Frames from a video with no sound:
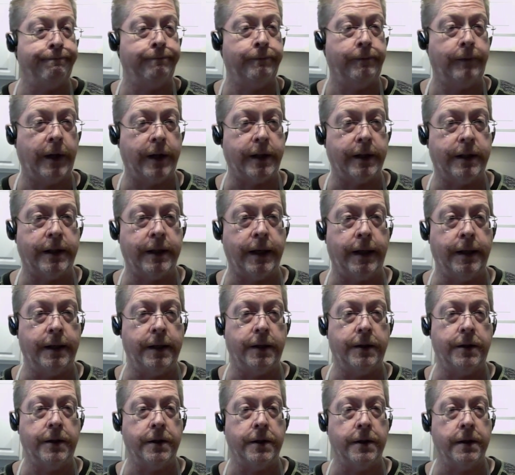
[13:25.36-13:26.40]
Like I said,
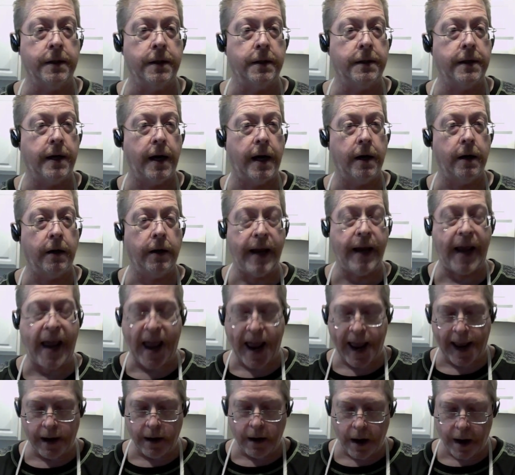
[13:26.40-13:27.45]
this is an entirely
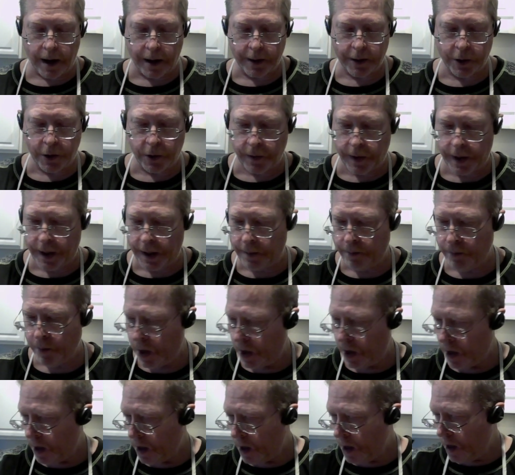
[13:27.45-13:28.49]
ad hoc stream.
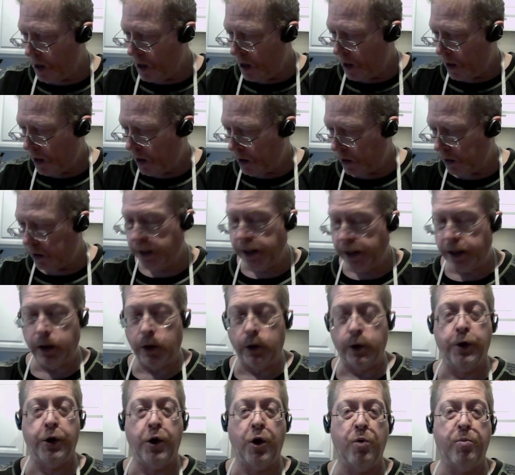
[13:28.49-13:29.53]
Little
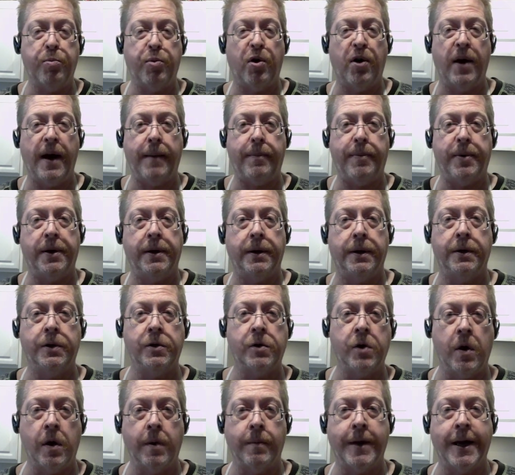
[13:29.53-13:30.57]
or no prep,
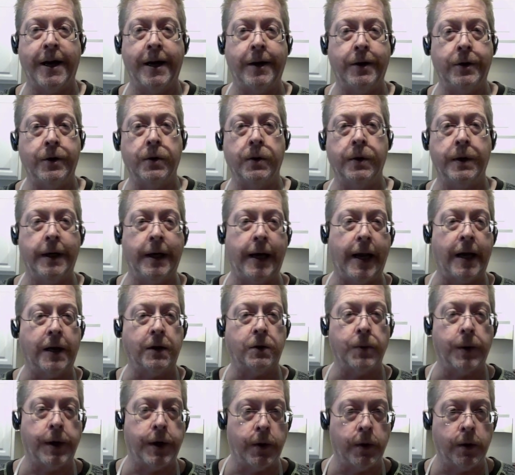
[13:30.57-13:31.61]
so I'm kind of doing it as
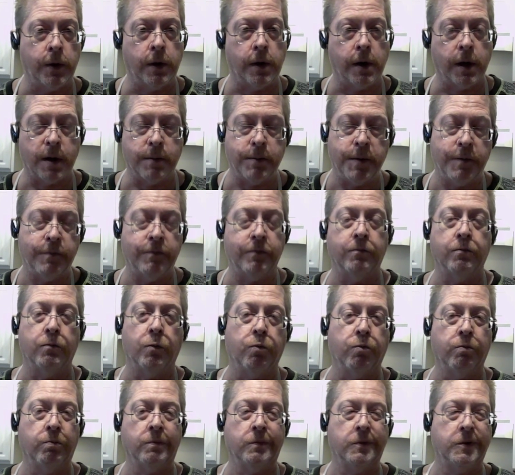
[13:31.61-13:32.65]
we go along. I'm
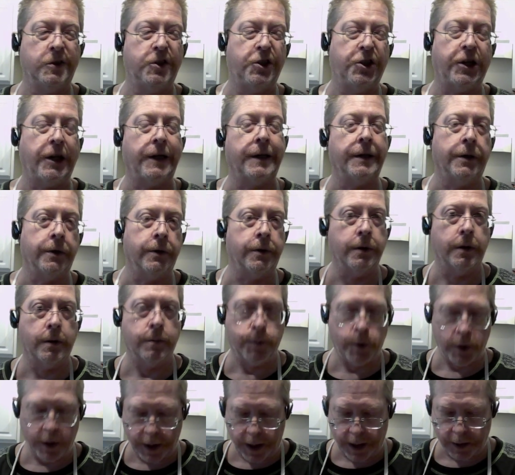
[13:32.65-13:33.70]
even checking the
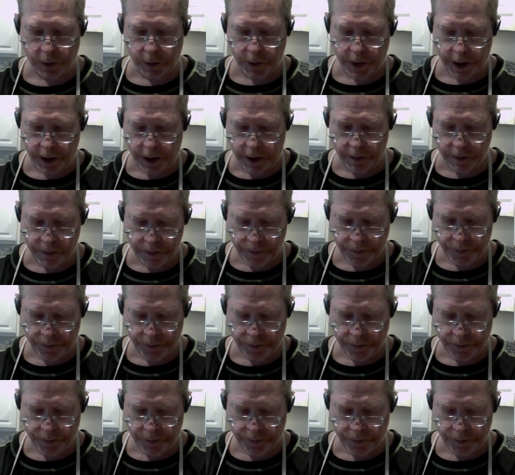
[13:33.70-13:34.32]
cookbook as we go.